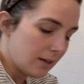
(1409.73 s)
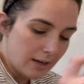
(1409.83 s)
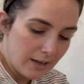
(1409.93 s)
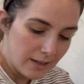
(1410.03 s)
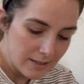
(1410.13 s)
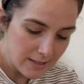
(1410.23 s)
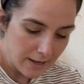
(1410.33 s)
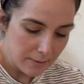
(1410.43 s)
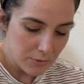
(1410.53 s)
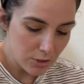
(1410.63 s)
is
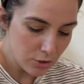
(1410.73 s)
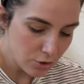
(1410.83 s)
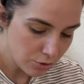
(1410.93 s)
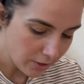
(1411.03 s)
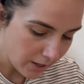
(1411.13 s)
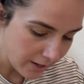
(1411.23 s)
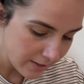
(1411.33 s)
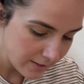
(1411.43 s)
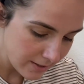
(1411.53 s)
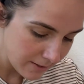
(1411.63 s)
start to
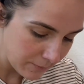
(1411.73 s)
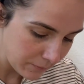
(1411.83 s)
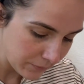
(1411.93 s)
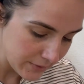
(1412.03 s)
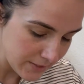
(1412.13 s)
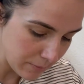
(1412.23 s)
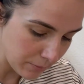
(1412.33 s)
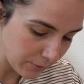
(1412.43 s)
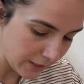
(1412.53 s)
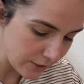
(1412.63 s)
draw some
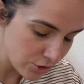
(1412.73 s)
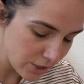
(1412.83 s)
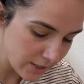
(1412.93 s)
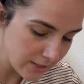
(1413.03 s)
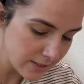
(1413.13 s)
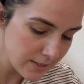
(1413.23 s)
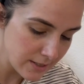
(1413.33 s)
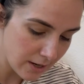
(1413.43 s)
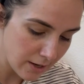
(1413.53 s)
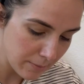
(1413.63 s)

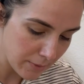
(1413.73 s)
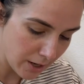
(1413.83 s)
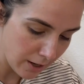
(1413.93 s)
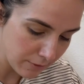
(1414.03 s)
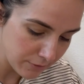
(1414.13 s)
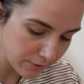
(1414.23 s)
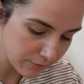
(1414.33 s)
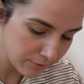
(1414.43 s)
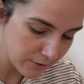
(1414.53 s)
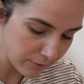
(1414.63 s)
branches off
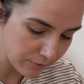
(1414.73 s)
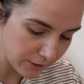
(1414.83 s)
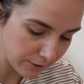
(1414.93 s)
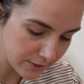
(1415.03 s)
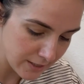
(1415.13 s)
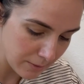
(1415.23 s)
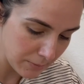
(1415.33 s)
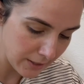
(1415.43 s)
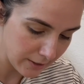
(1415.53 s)
of the fingertip